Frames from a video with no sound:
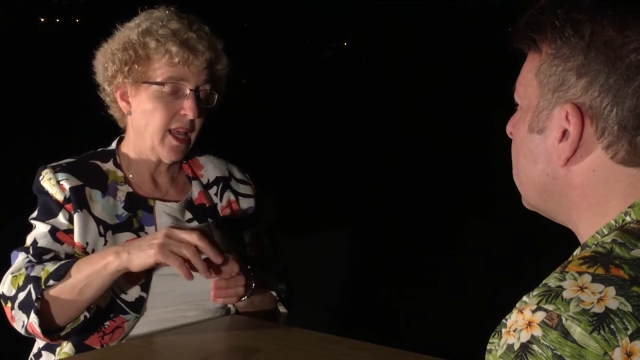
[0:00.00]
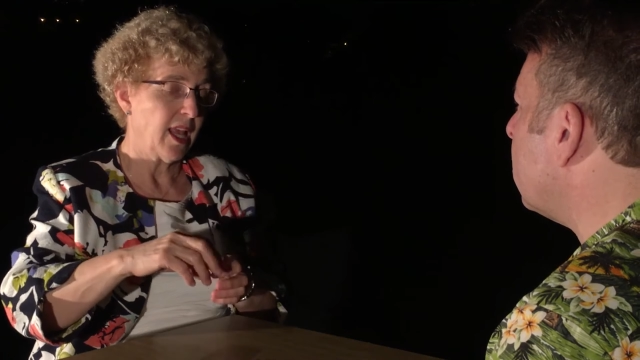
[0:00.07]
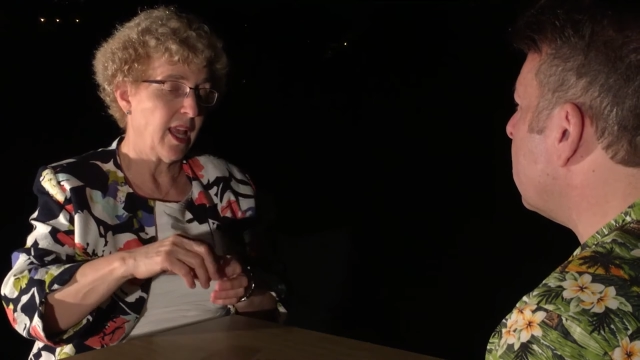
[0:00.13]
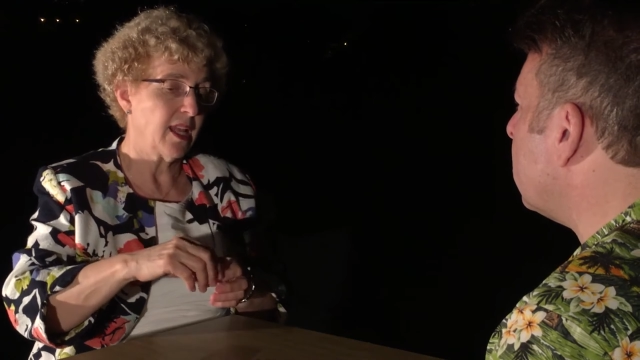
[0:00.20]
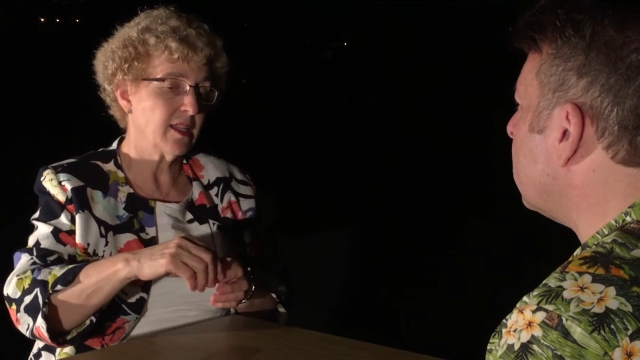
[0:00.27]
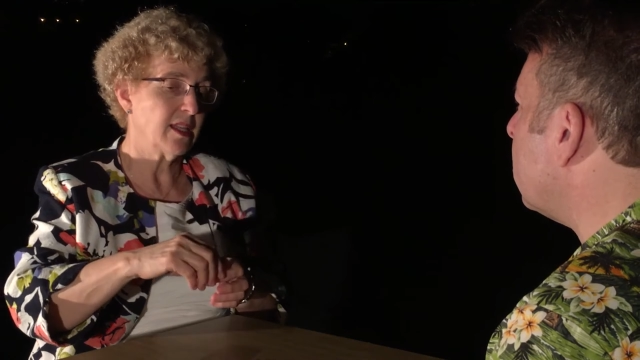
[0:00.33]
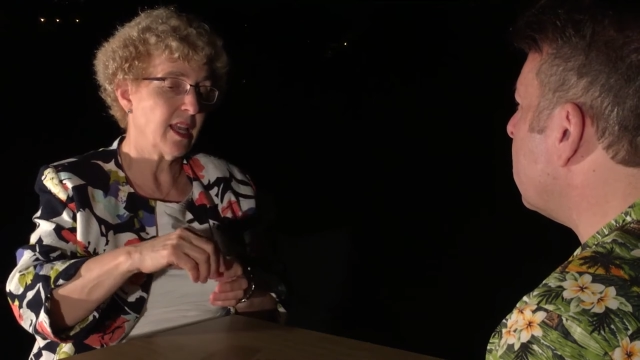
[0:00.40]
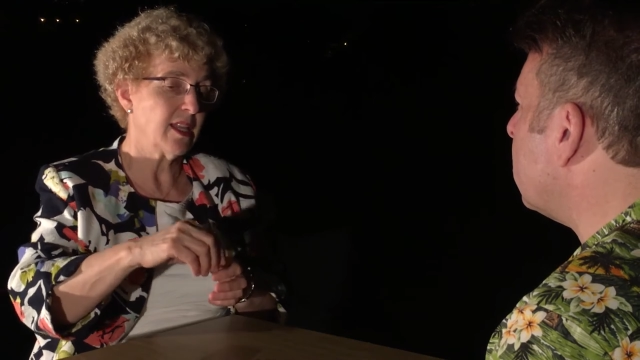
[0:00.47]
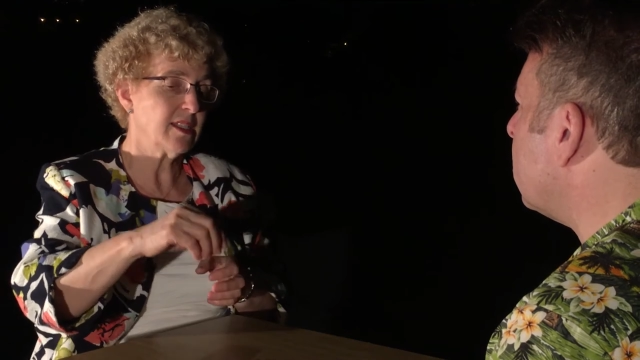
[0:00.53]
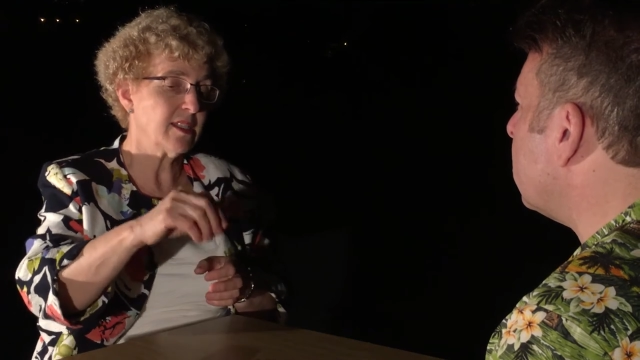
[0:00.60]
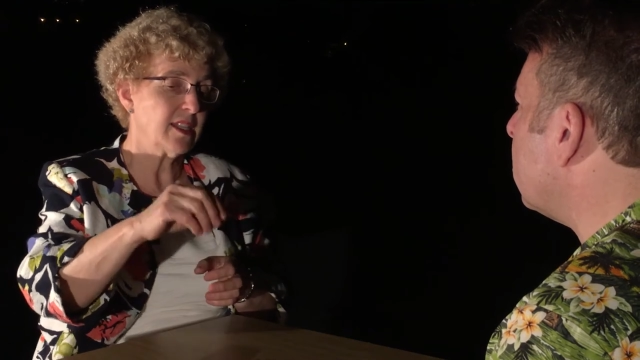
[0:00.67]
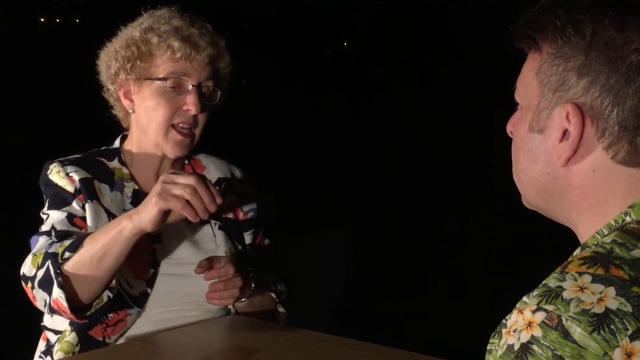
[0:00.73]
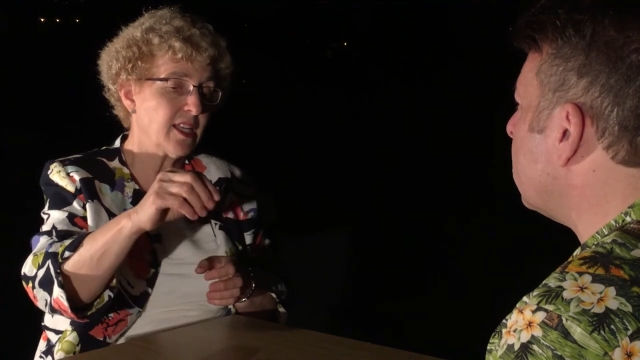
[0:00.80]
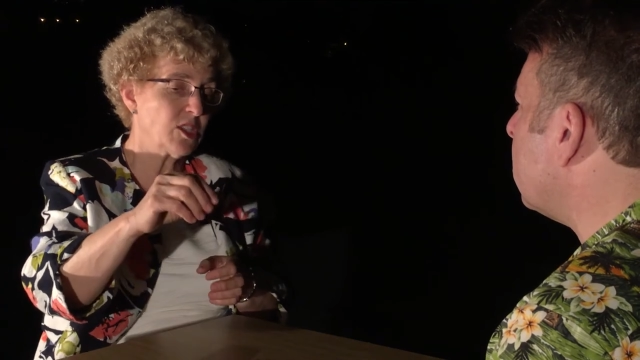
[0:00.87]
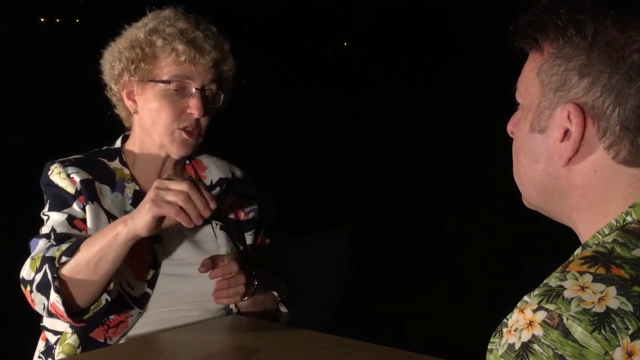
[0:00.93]
And as
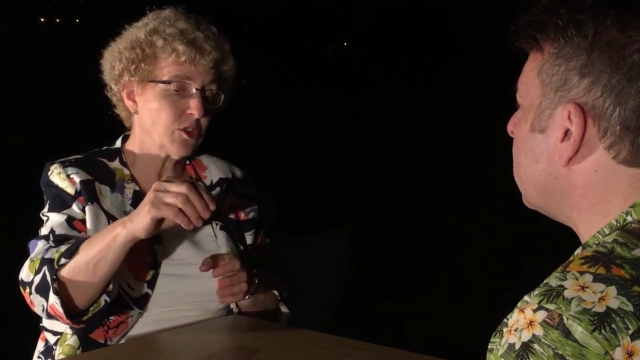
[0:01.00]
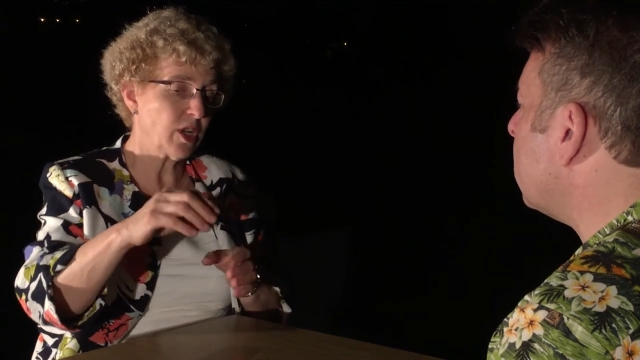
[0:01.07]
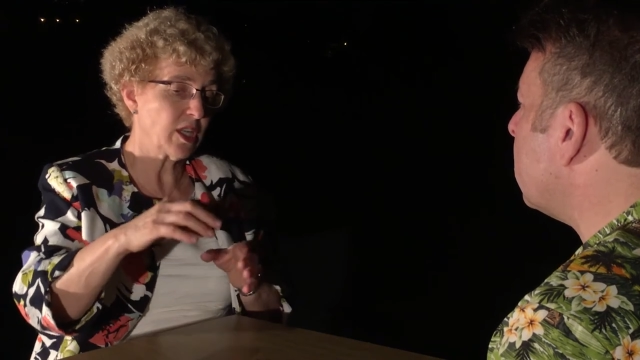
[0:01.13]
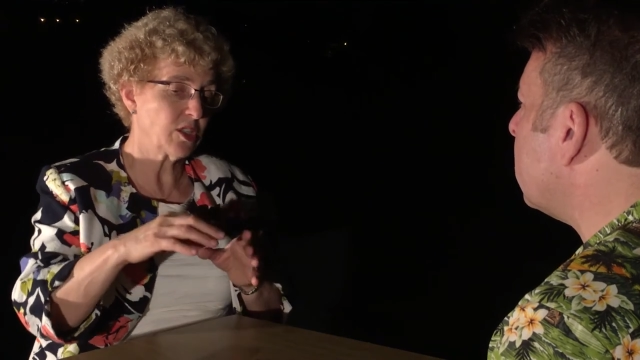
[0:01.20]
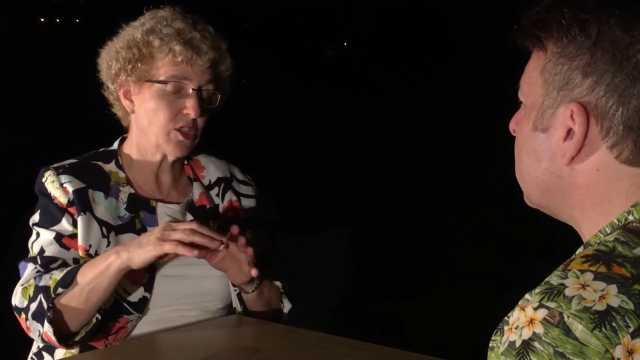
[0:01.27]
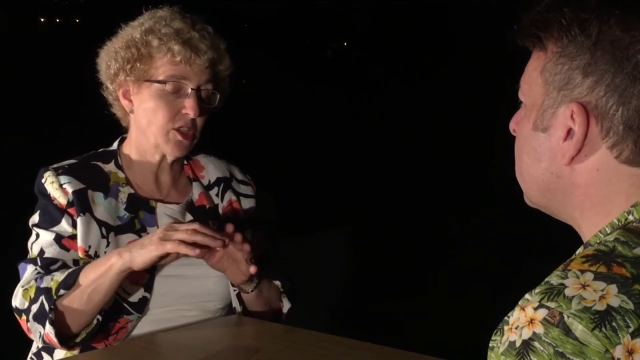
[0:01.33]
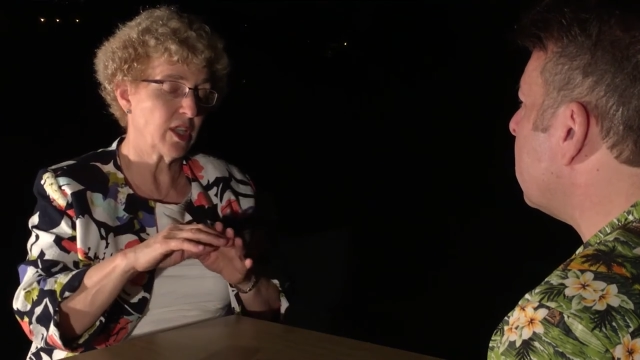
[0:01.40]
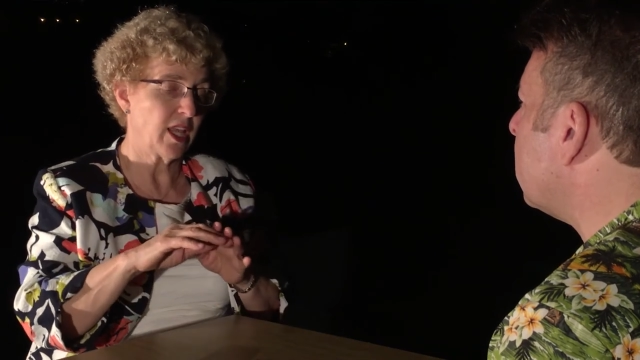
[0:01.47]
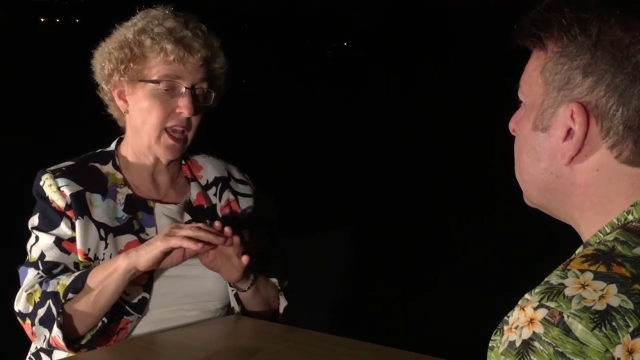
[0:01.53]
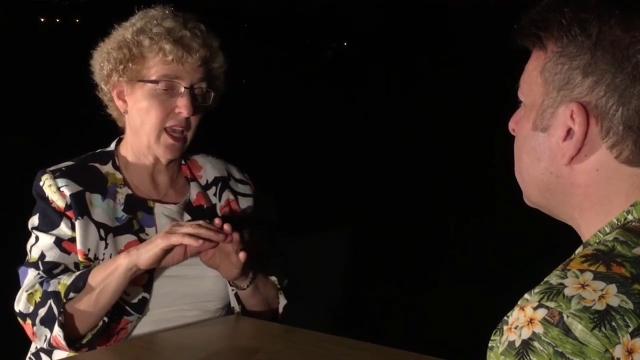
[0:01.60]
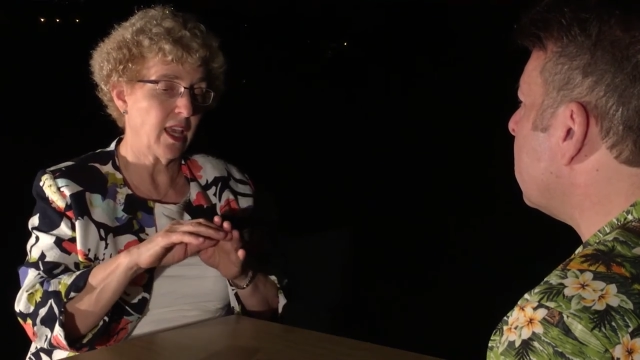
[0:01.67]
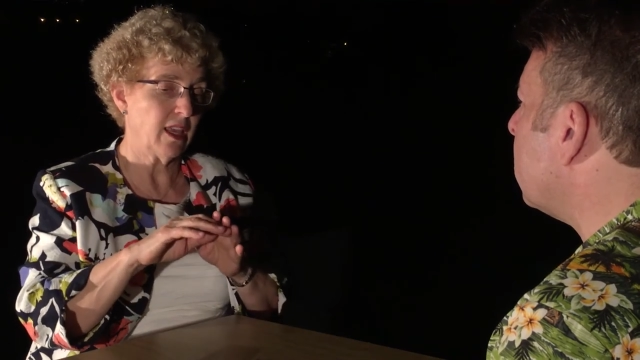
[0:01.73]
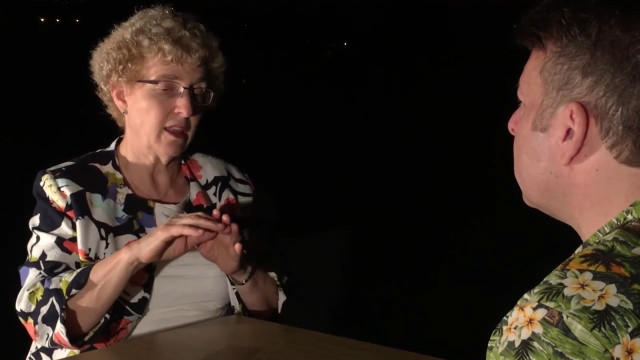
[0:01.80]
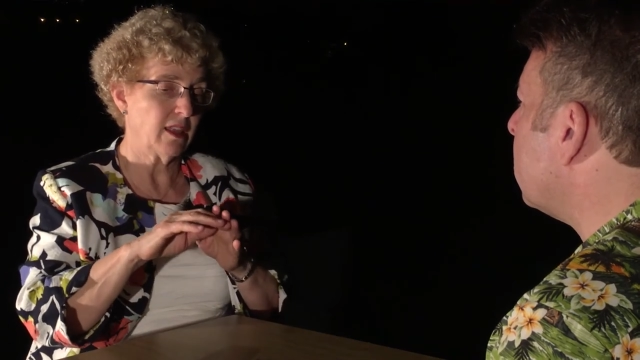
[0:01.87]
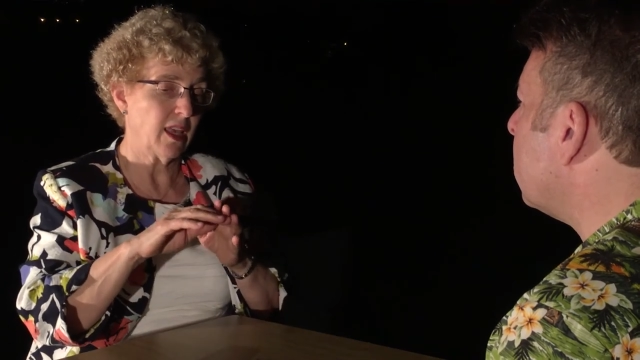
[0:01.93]
they stretch,
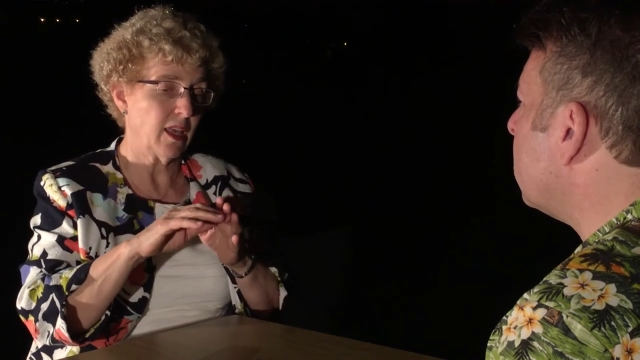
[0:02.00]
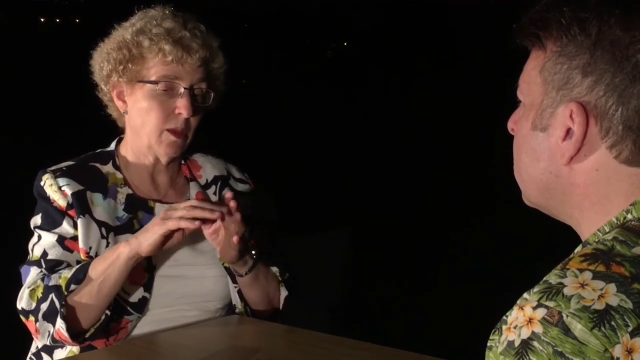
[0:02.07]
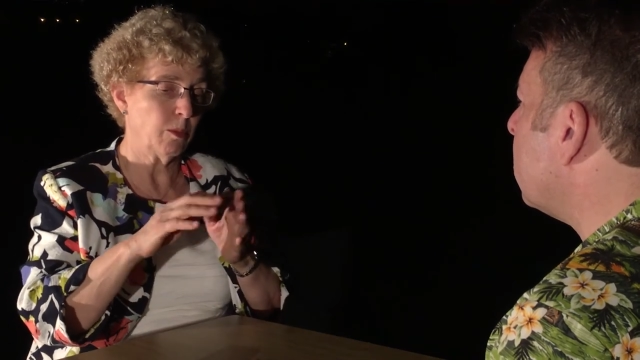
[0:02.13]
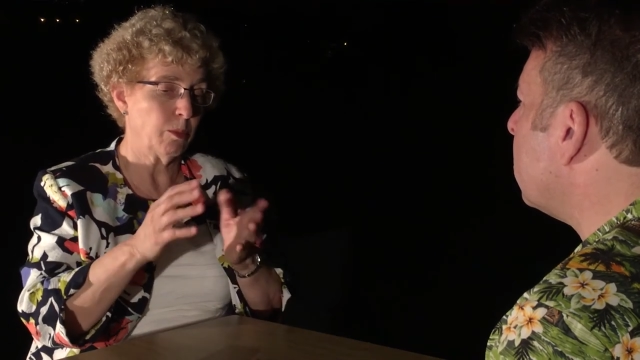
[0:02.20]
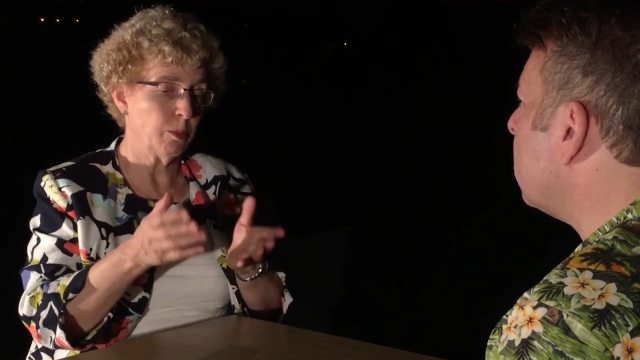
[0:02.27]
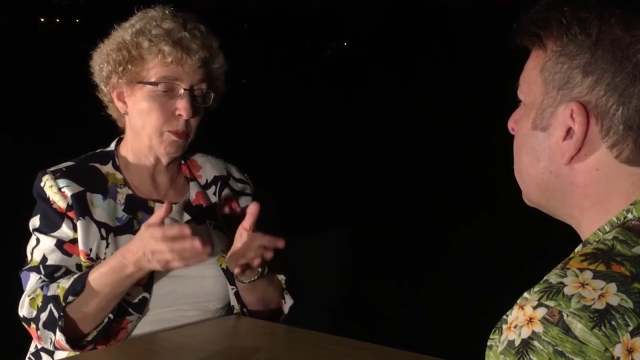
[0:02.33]
they, they